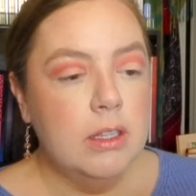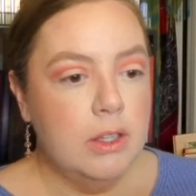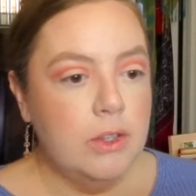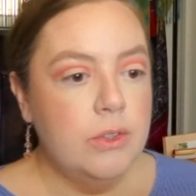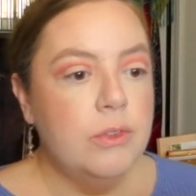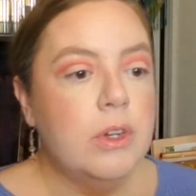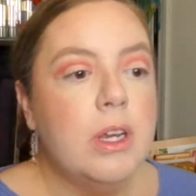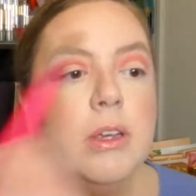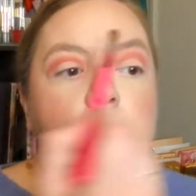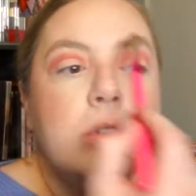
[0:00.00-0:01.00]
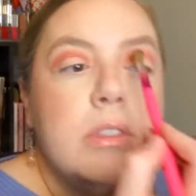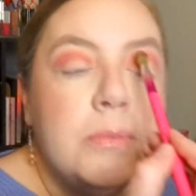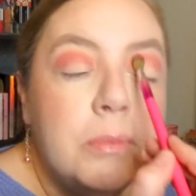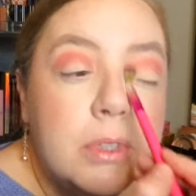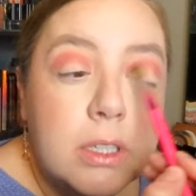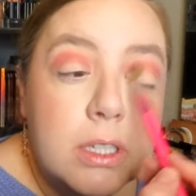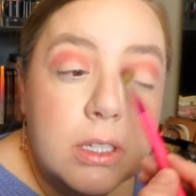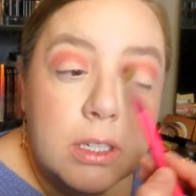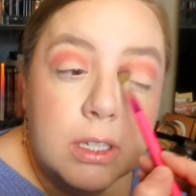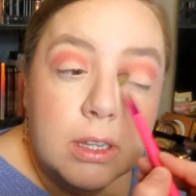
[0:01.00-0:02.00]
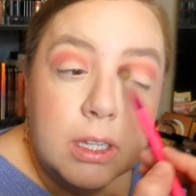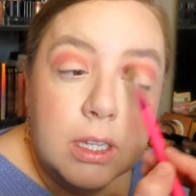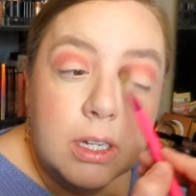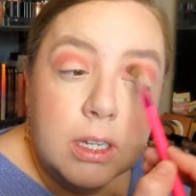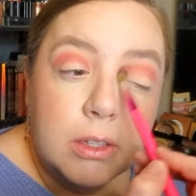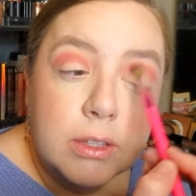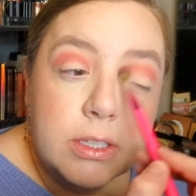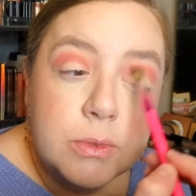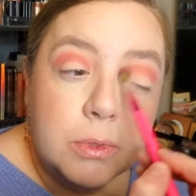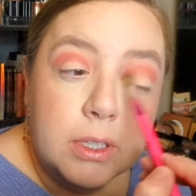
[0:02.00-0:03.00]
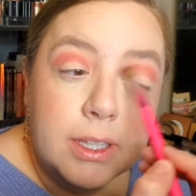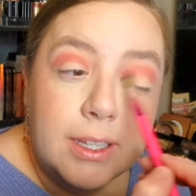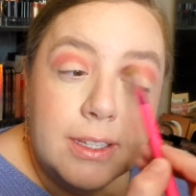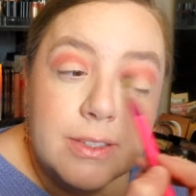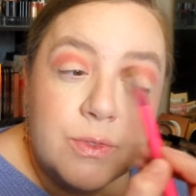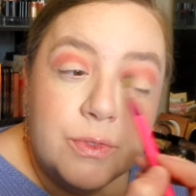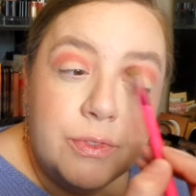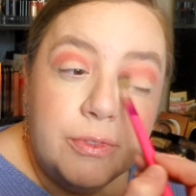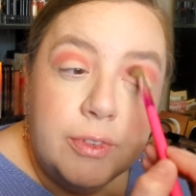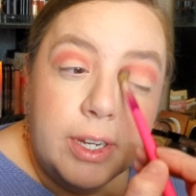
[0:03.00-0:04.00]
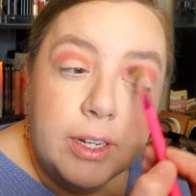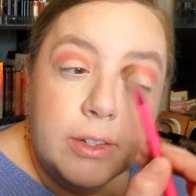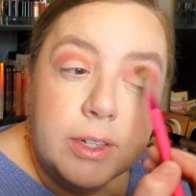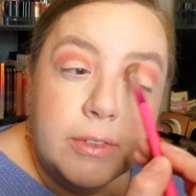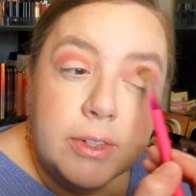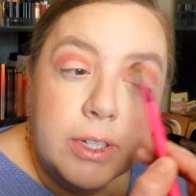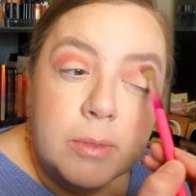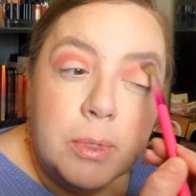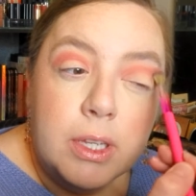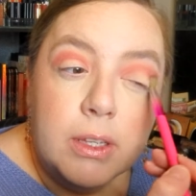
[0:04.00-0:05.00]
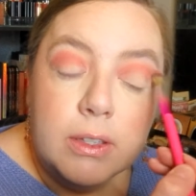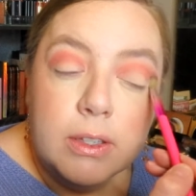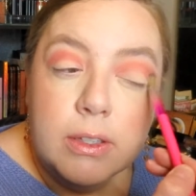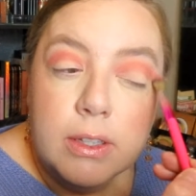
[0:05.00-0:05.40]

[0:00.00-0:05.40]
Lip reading: Alright, we're just blending that out. This really is very, very pink.